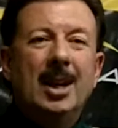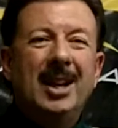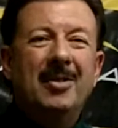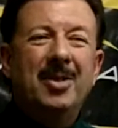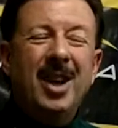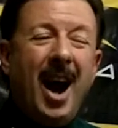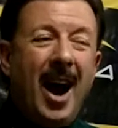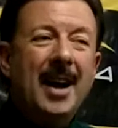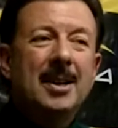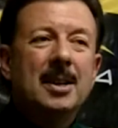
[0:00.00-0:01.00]
If
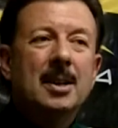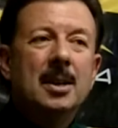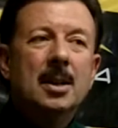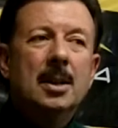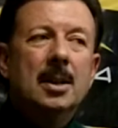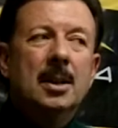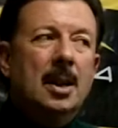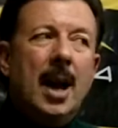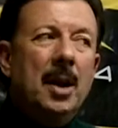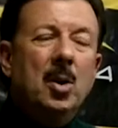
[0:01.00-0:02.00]
not,
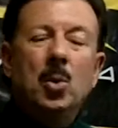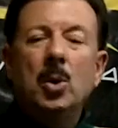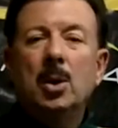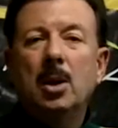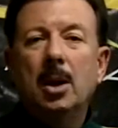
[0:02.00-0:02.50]
then I don't want